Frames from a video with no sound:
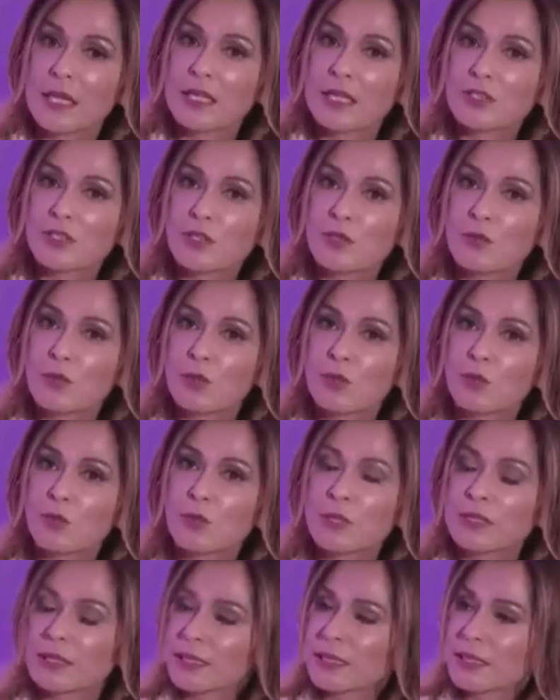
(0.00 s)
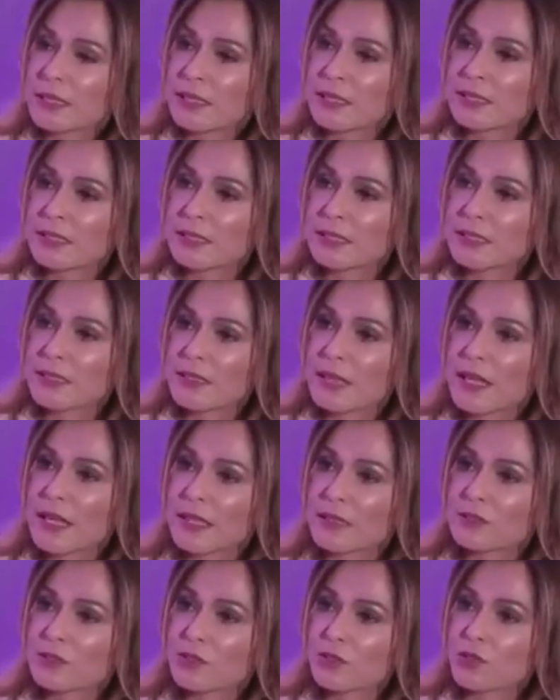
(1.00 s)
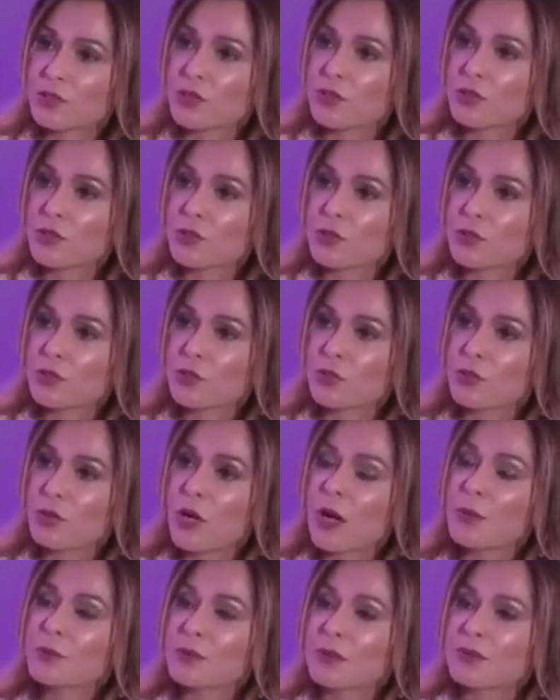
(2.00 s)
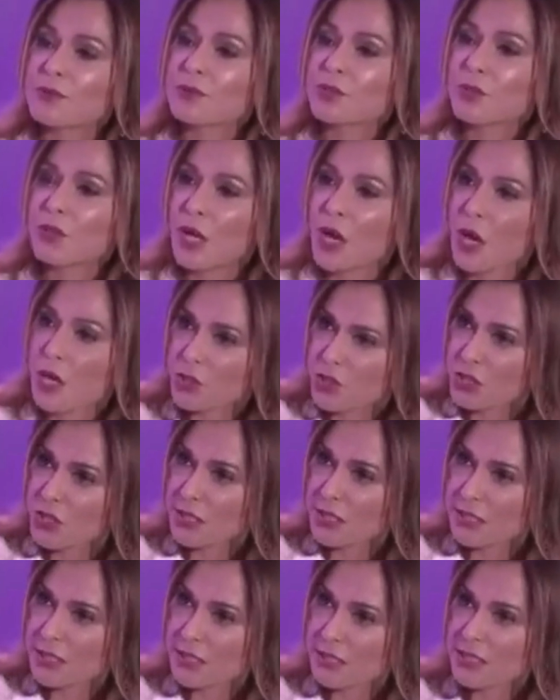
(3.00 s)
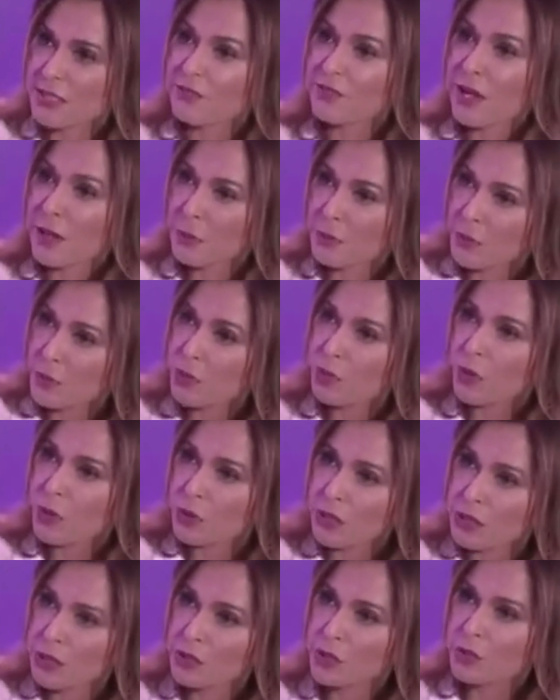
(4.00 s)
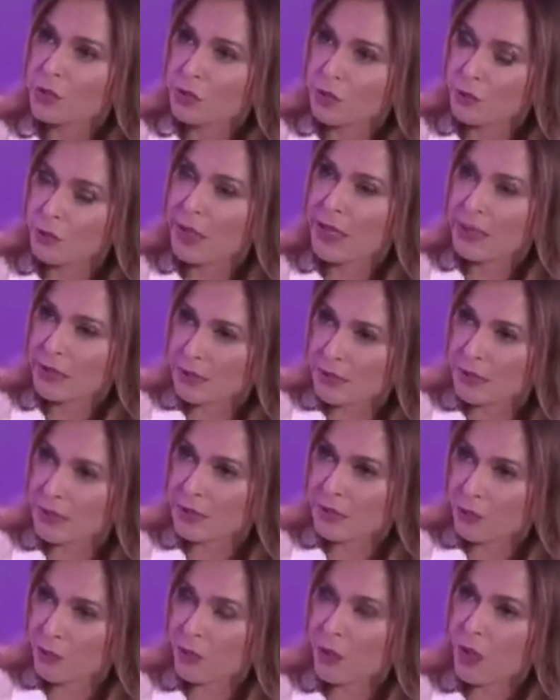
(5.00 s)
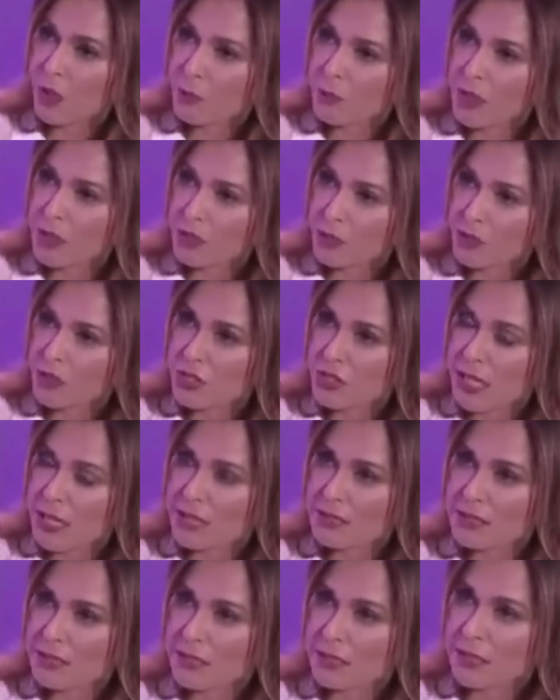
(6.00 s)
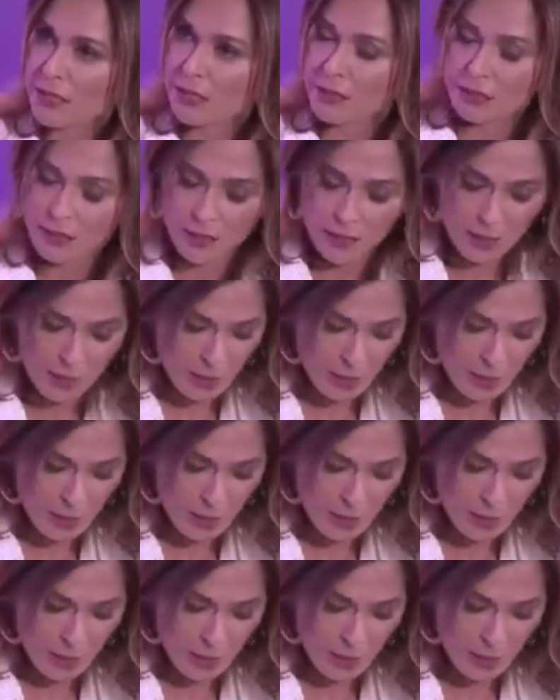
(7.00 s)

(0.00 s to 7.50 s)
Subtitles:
it's through willingness that you uplift your consciousness, if I'm quoting you correctly or I'm understanding it.